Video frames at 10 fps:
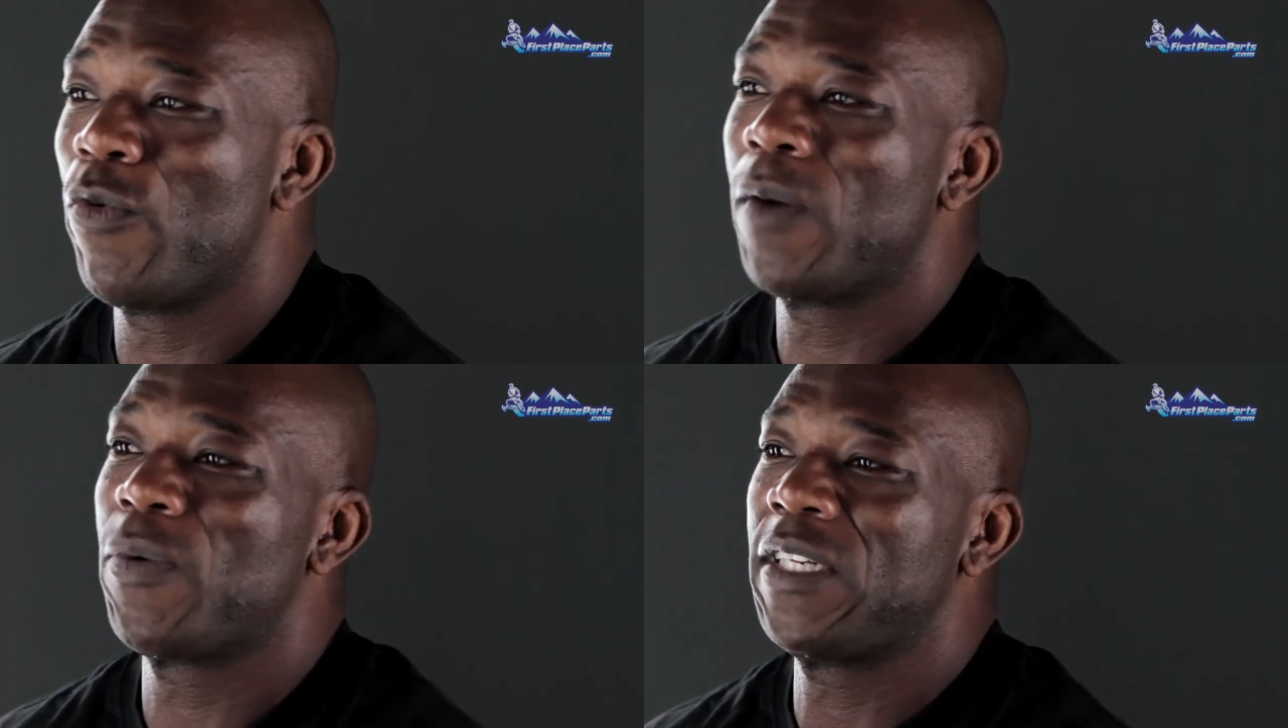
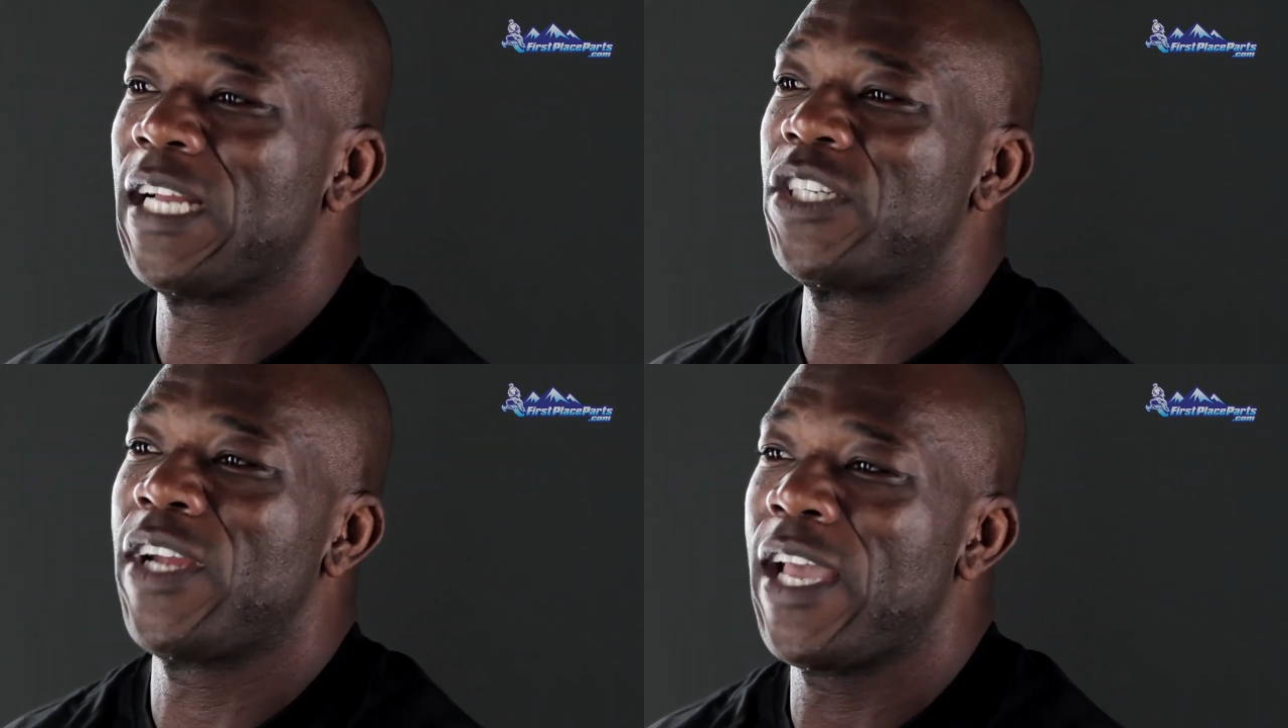want to
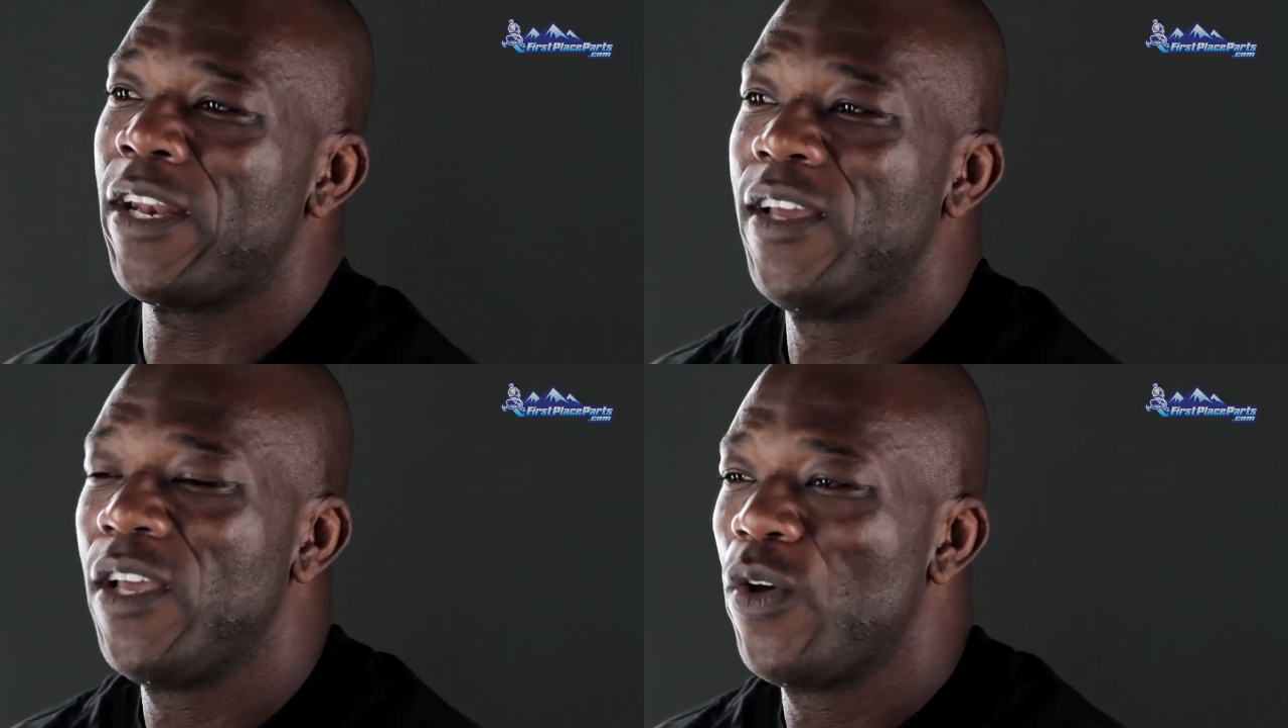protect your head
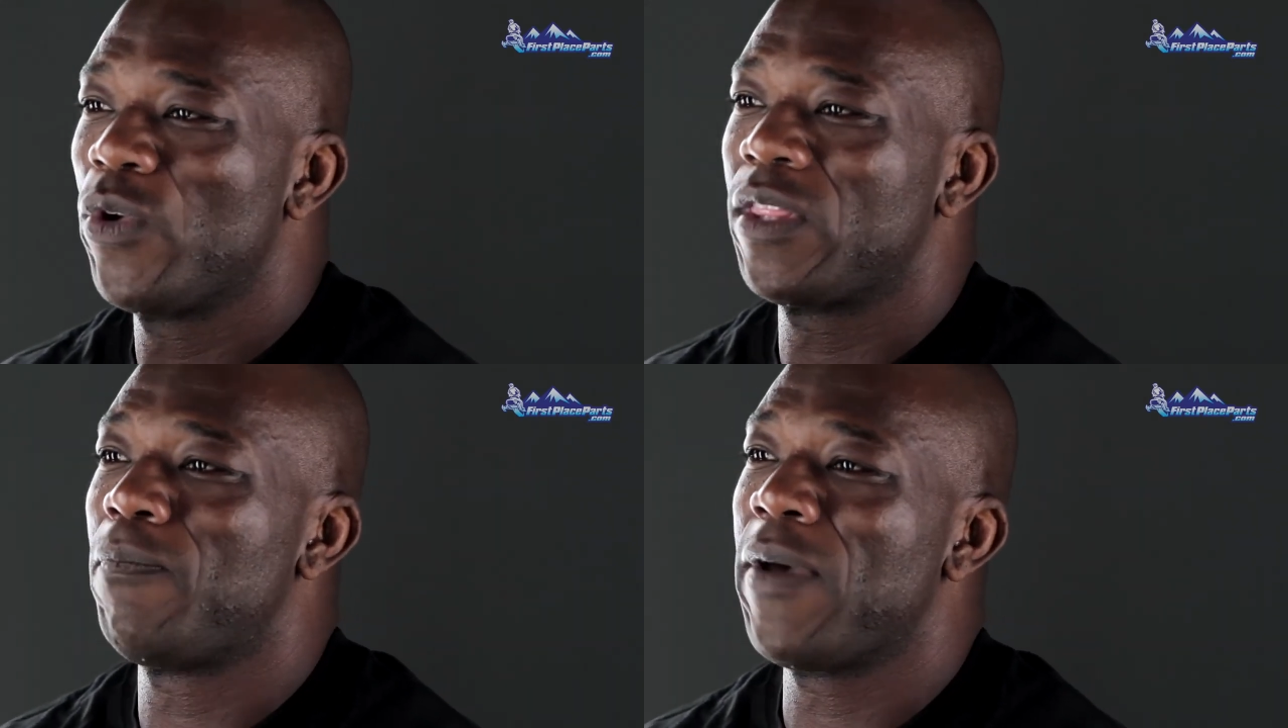
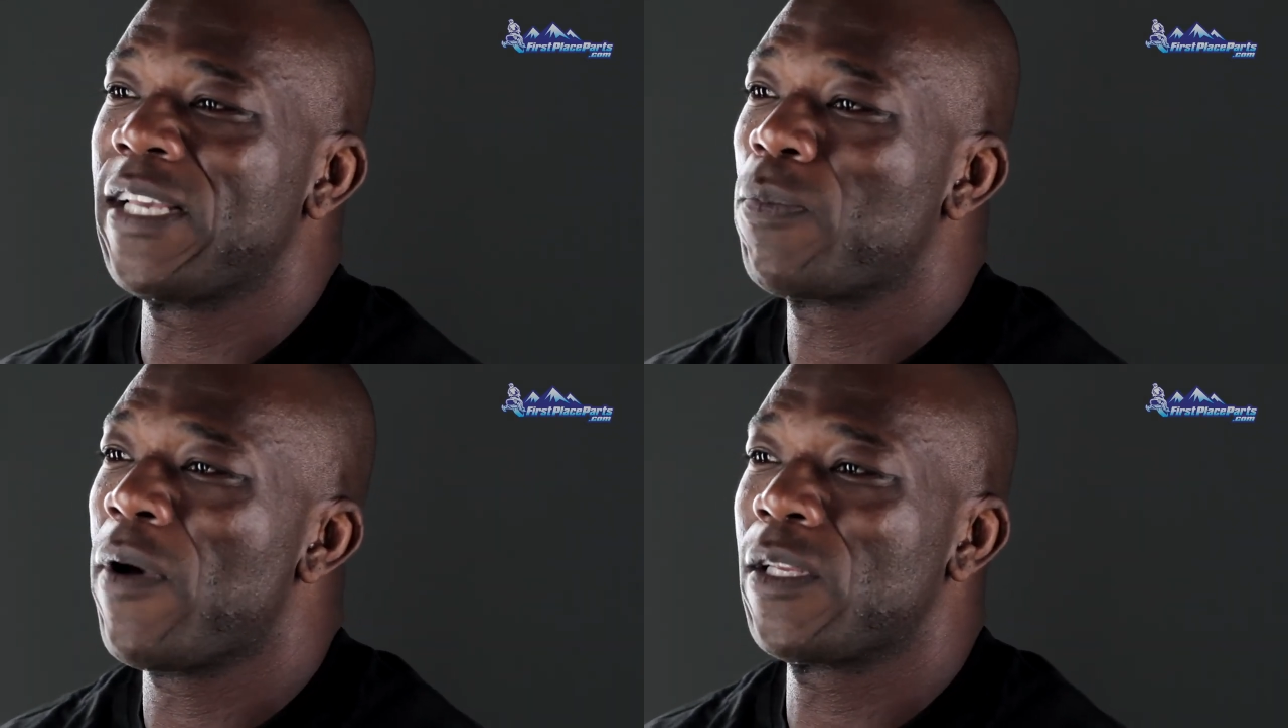with the
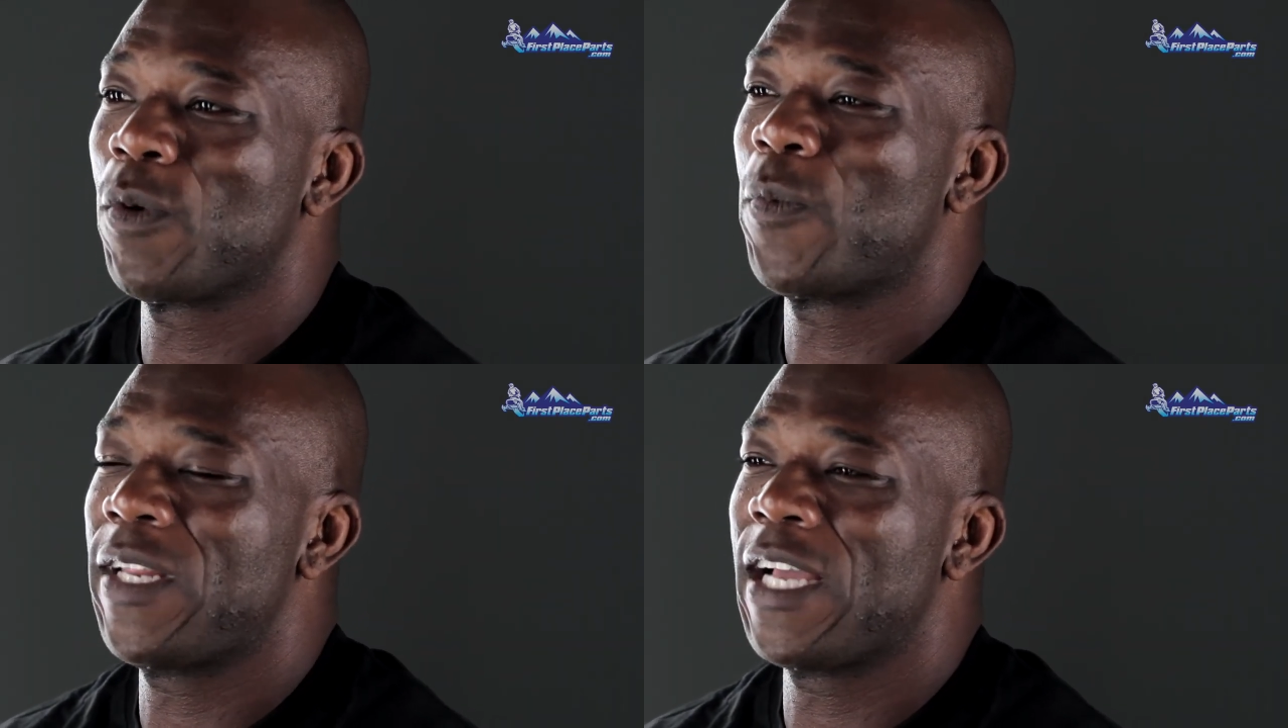best
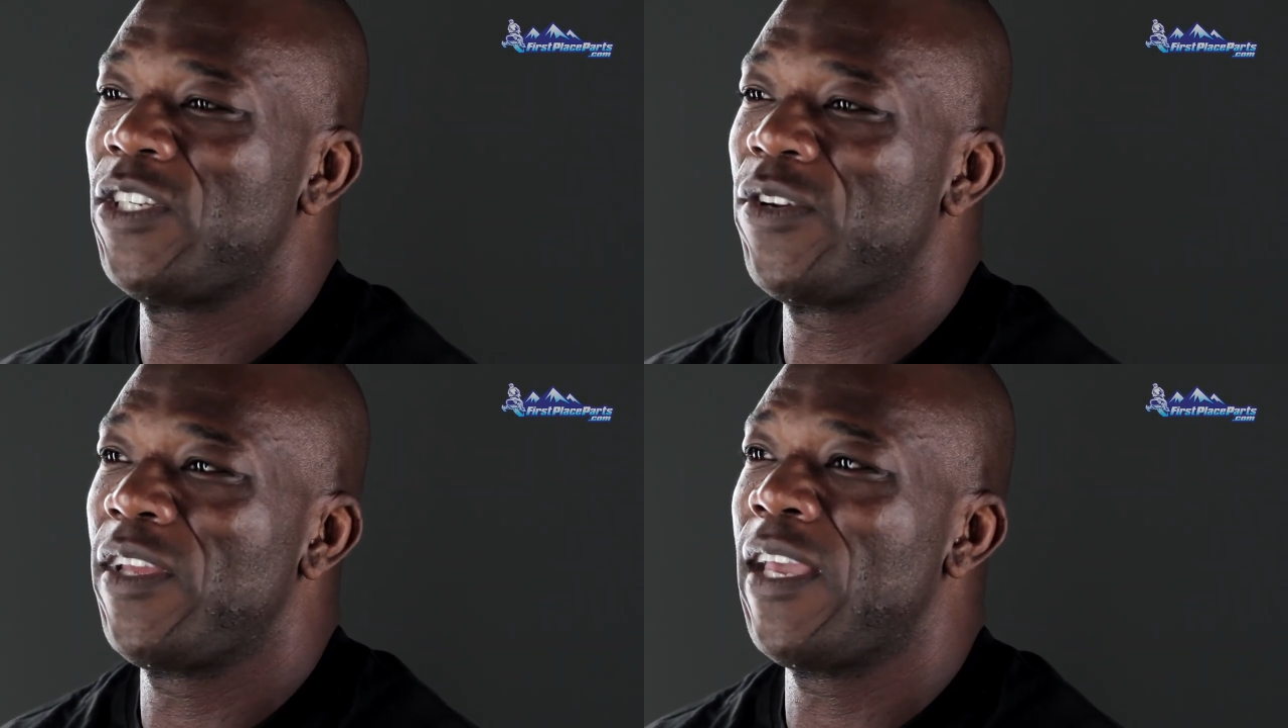possible
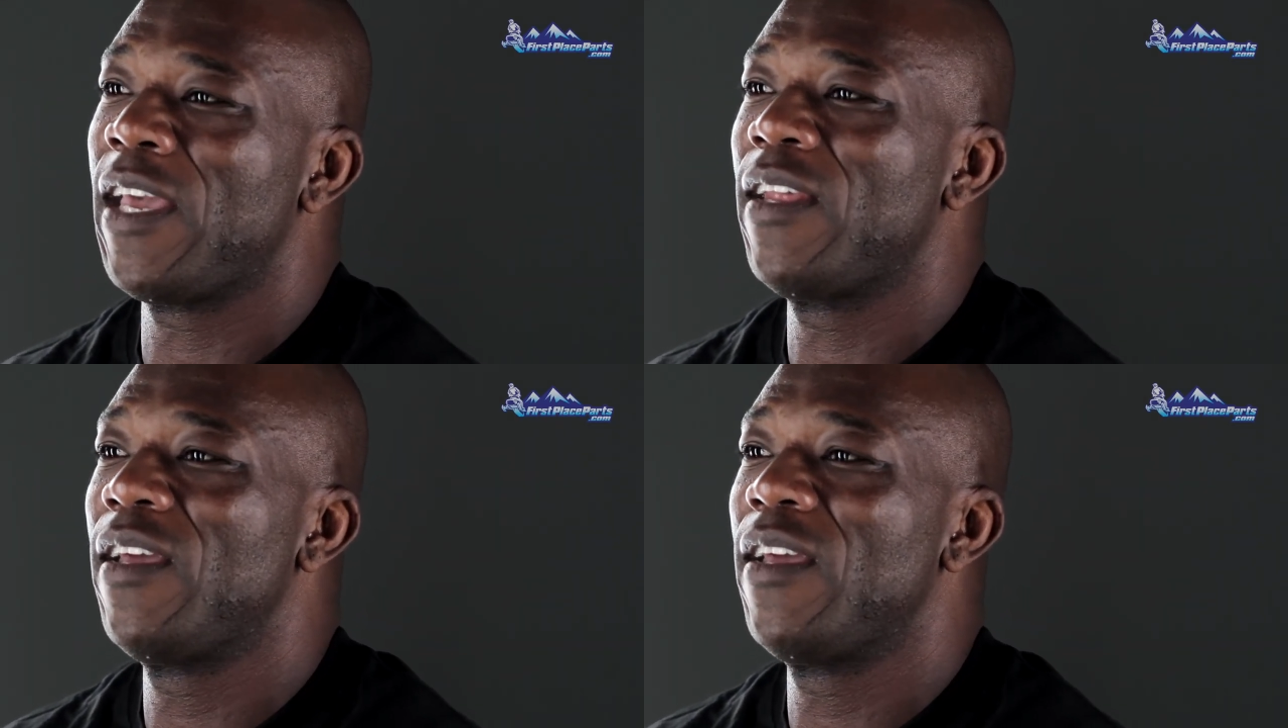protection you can get.